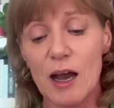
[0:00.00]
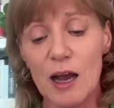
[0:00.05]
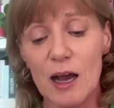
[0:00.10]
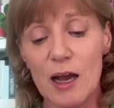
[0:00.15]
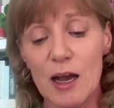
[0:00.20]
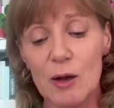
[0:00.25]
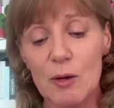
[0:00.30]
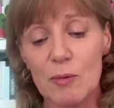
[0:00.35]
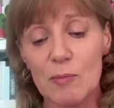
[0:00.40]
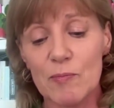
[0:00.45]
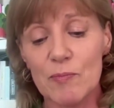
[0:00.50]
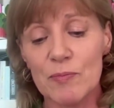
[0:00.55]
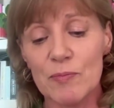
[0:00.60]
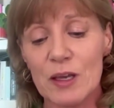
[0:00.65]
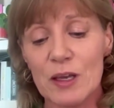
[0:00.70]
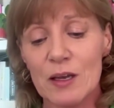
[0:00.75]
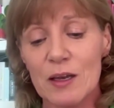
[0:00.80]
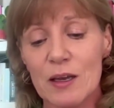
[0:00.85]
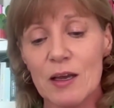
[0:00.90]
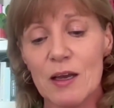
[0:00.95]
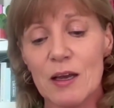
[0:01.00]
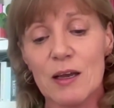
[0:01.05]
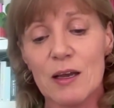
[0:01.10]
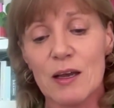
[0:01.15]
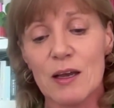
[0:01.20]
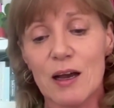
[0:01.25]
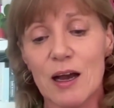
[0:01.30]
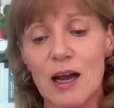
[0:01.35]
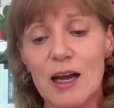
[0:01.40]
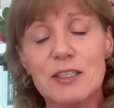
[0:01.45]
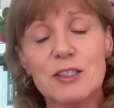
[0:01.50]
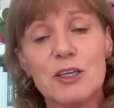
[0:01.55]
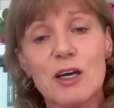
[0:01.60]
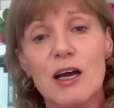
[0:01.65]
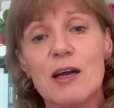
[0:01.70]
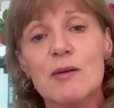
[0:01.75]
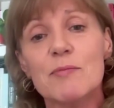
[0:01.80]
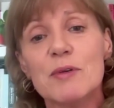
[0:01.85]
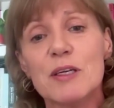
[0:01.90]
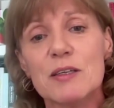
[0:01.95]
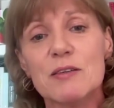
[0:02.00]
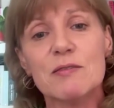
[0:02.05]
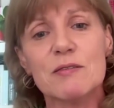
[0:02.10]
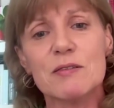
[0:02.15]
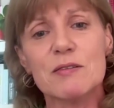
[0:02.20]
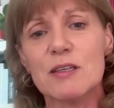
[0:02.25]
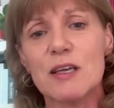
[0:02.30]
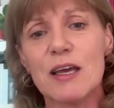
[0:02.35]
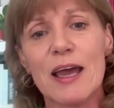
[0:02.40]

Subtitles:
Um, I mean,